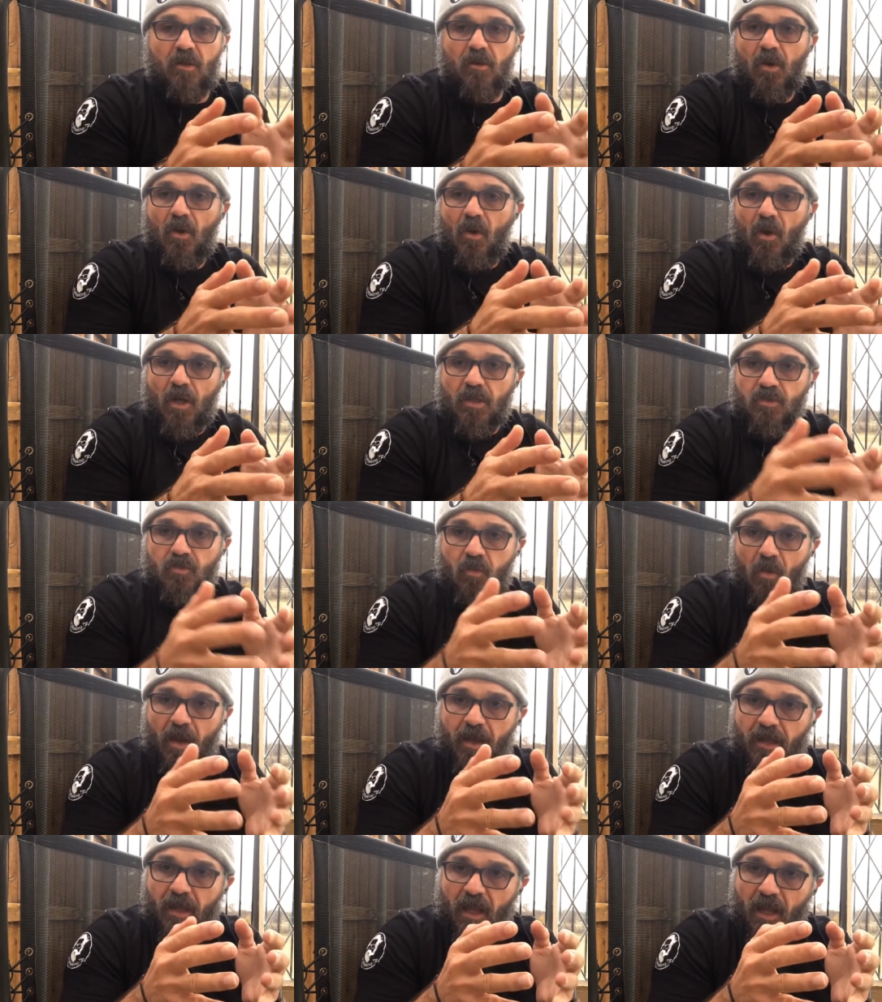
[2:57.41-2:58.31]
I try
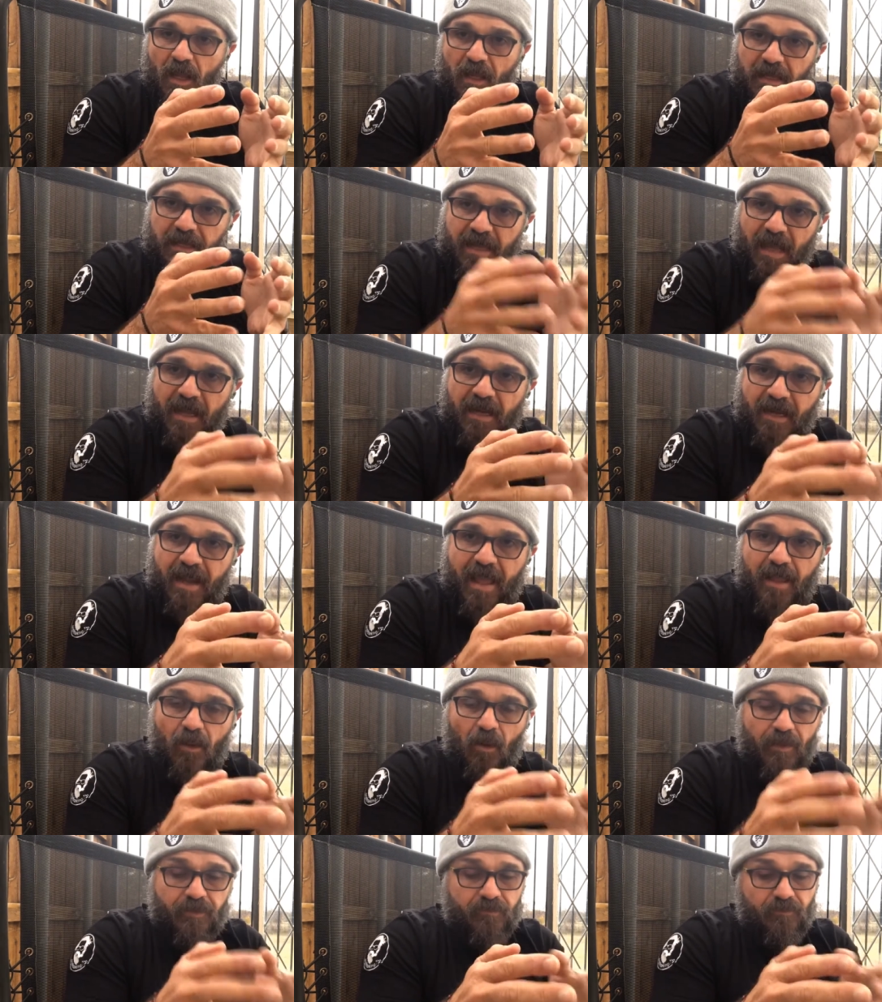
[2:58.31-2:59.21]
and get an
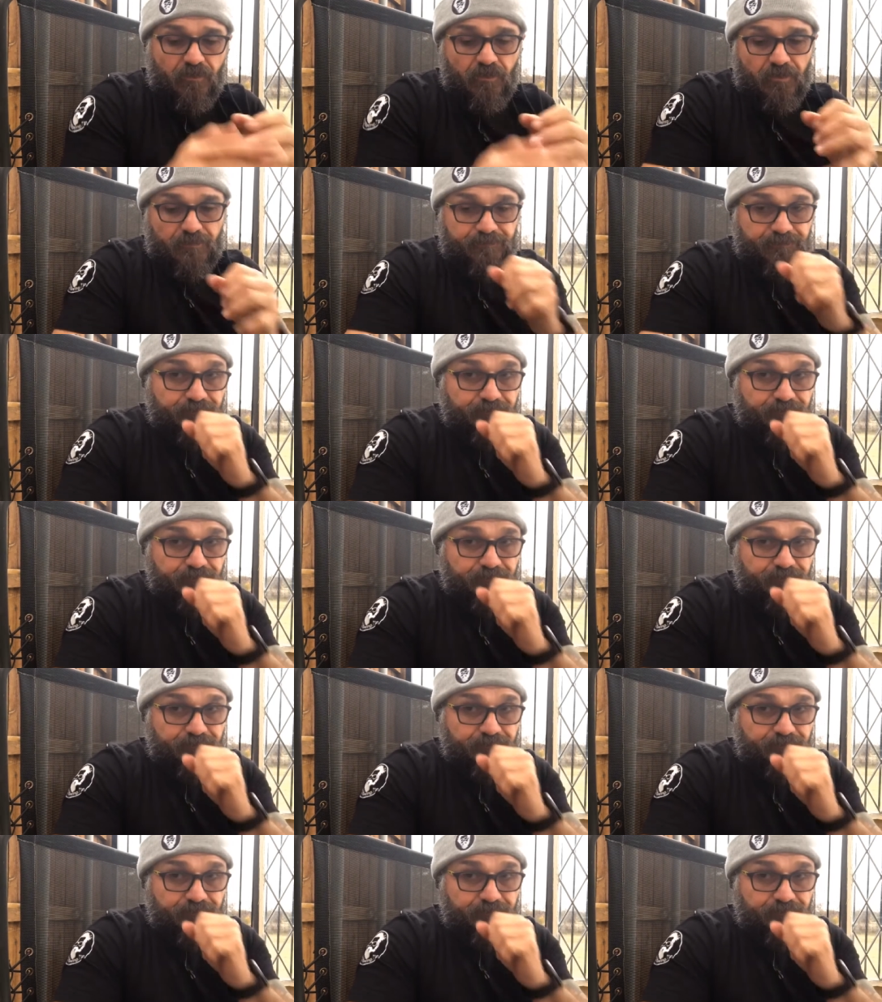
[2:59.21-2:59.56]
ally to do it.